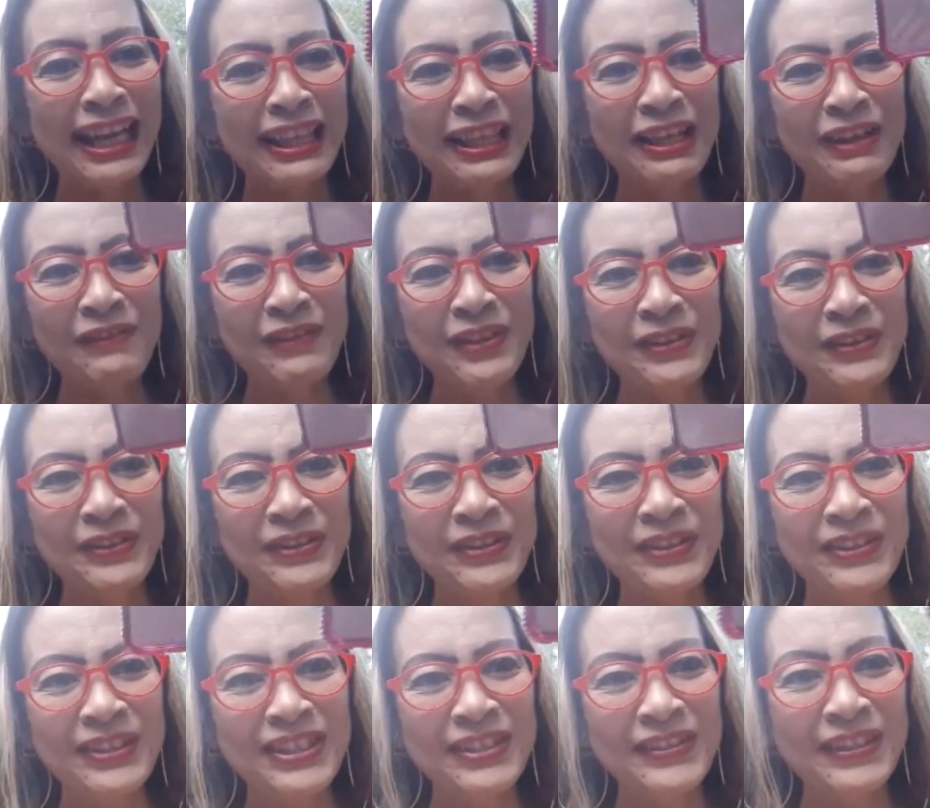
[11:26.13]
i love you
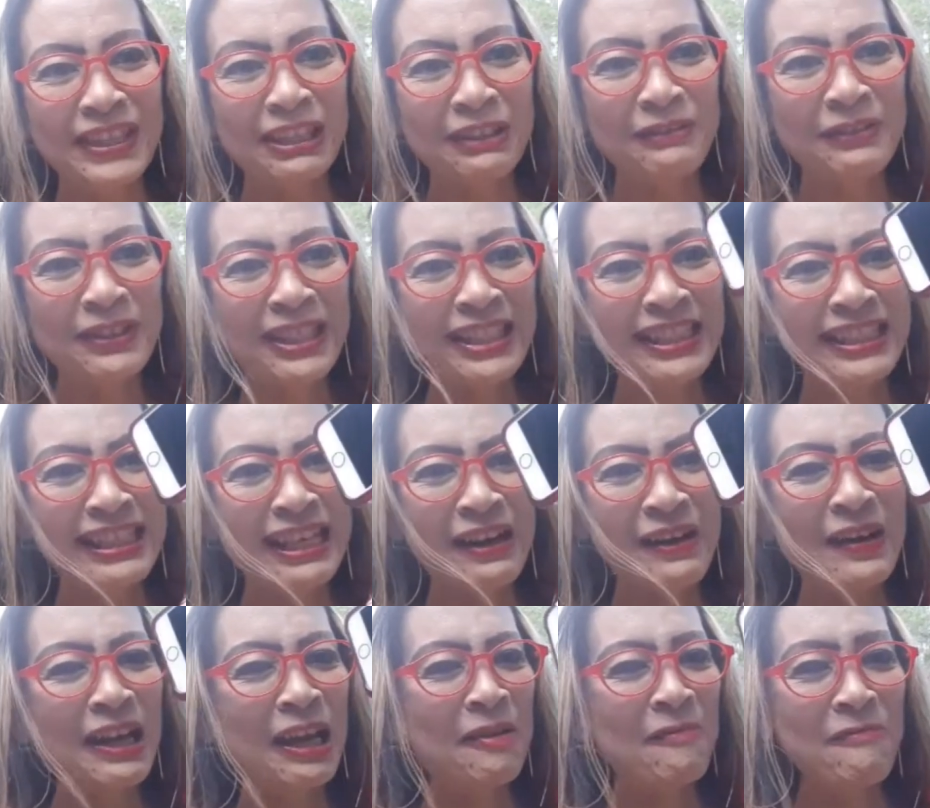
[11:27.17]
all so it works
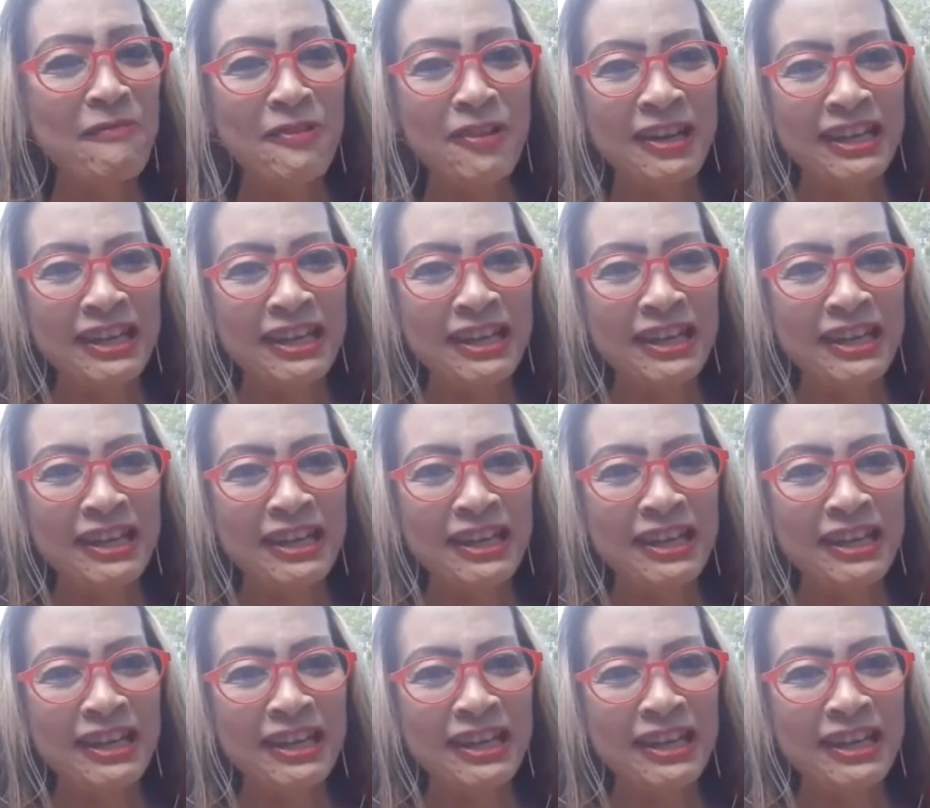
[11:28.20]
now and i'm